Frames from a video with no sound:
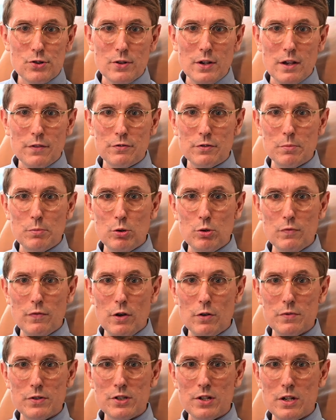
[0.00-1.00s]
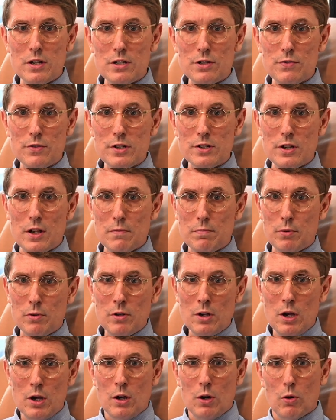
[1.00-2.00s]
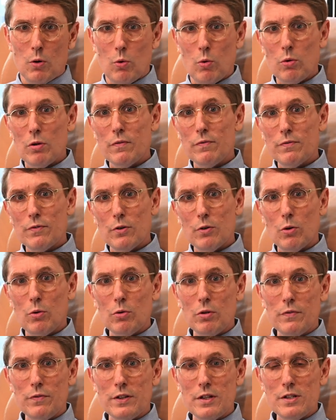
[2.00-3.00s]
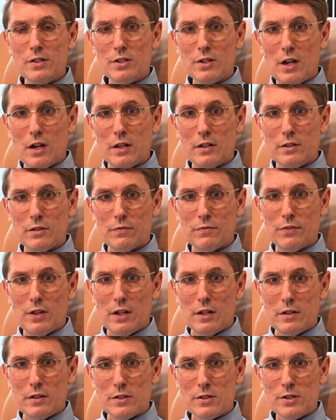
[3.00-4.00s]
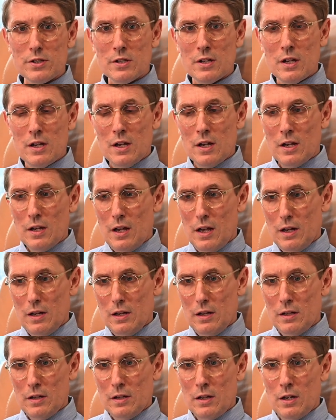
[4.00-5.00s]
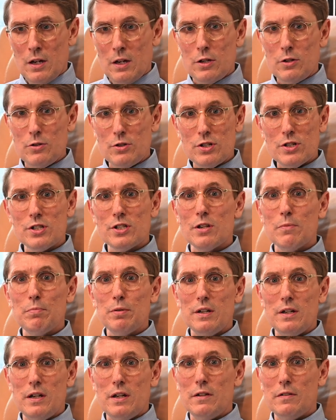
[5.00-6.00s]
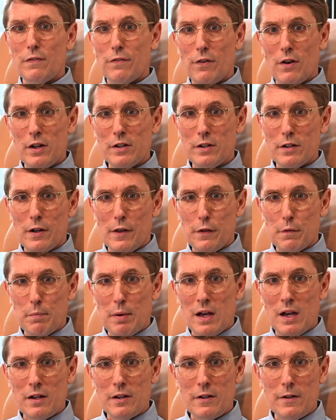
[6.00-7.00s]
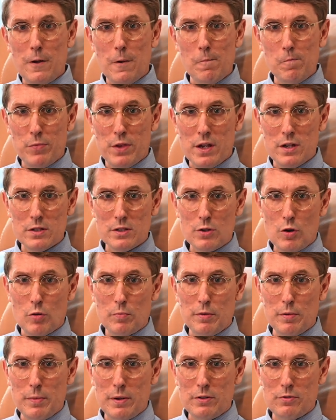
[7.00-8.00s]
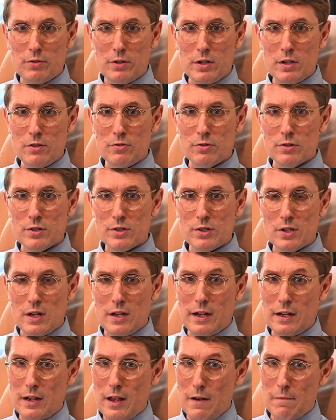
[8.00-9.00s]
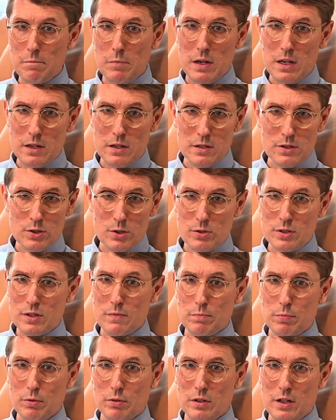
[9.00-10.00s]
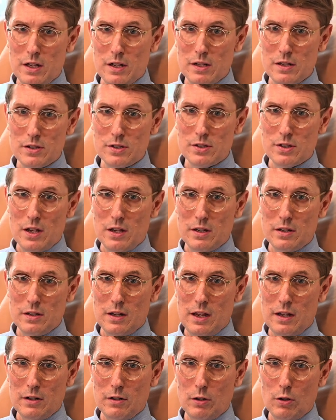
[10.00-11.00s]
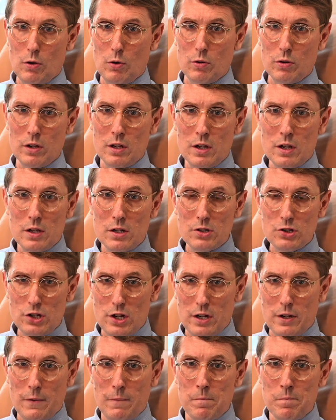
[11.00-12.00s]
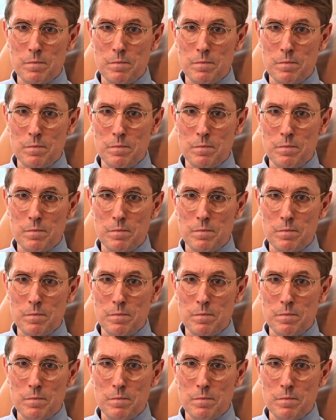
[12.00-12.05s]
you have to move overseas, for example. All of, all of these kinds of things, uh, you just simply need to find another party who has complementary interests, and it can be so simple as an analog share.